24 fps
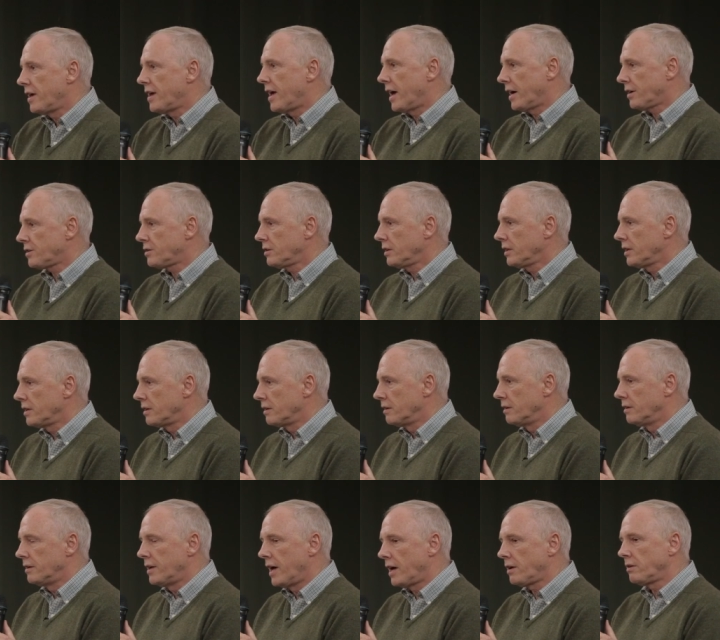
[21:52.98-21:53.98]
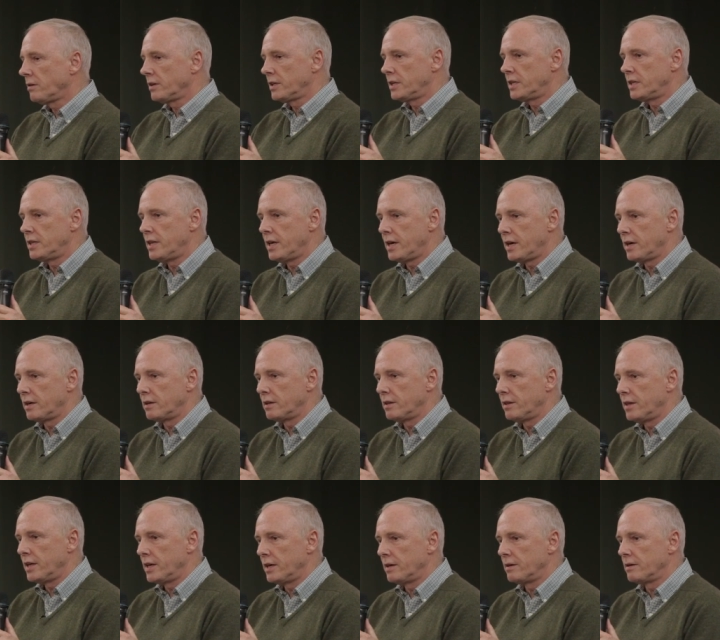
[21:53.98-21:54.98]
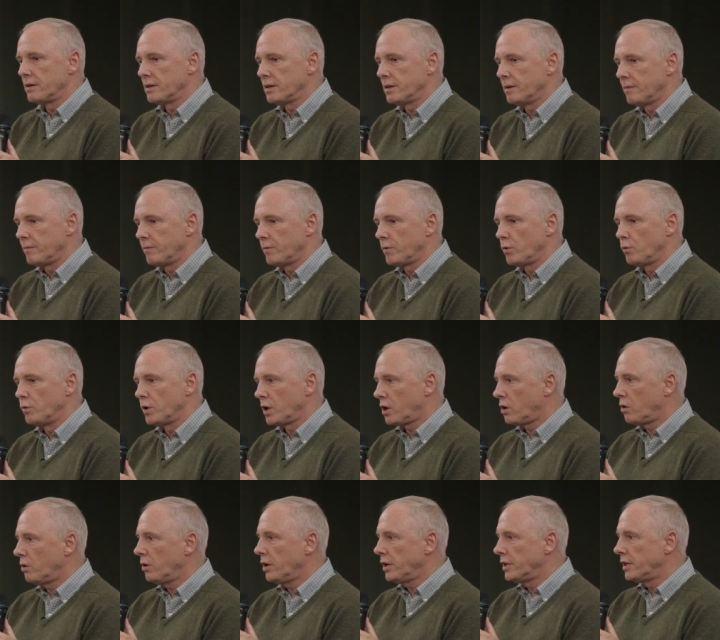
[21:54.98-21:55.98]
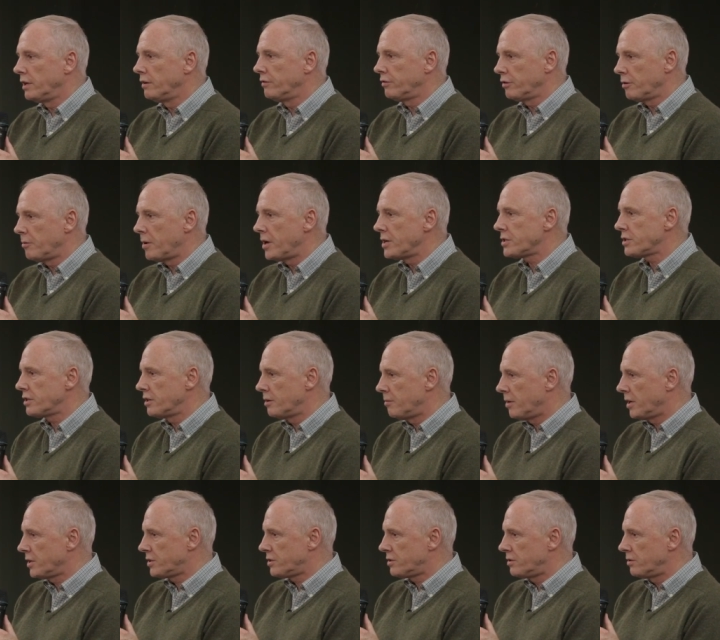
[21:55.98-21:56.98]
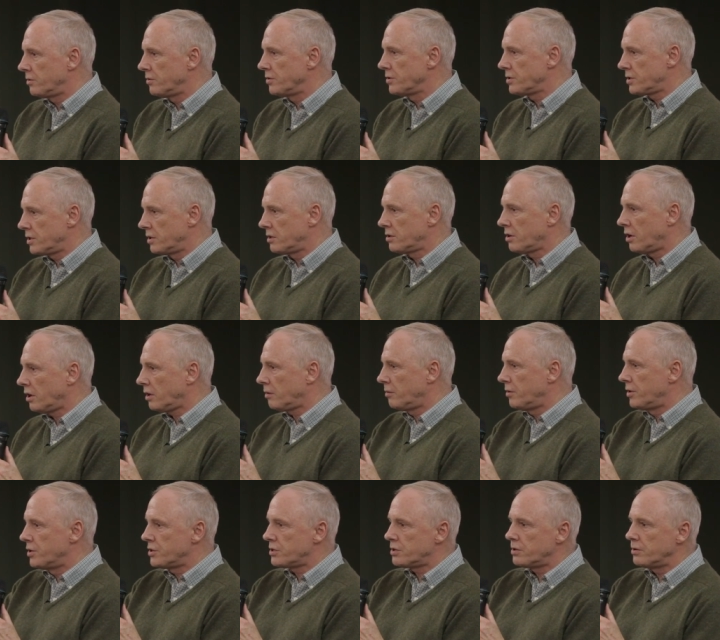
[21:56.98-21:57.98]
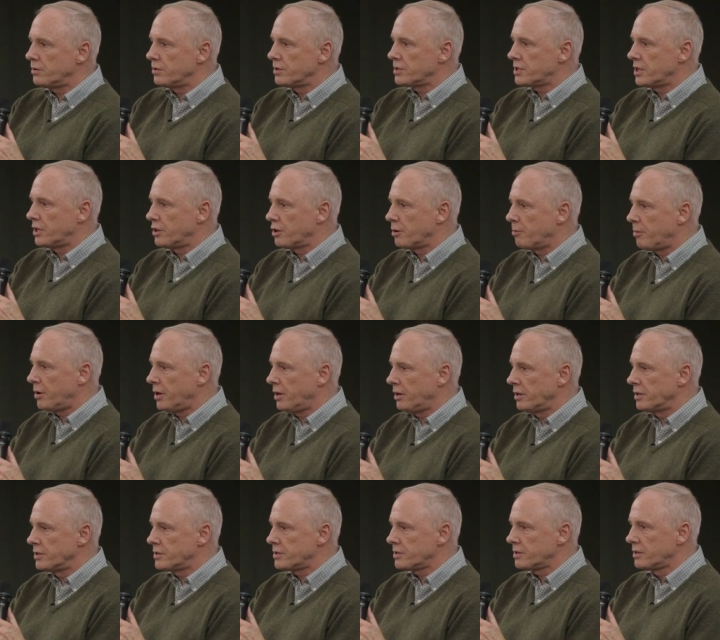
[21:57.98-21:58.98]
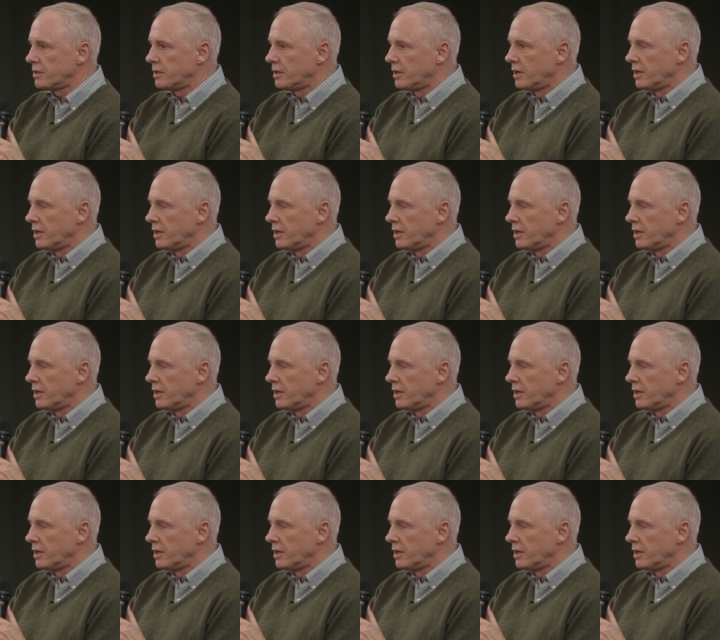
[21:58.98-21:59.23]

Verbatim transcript: they actually, not only did they, they um, record information about students and talk with the students and their parents,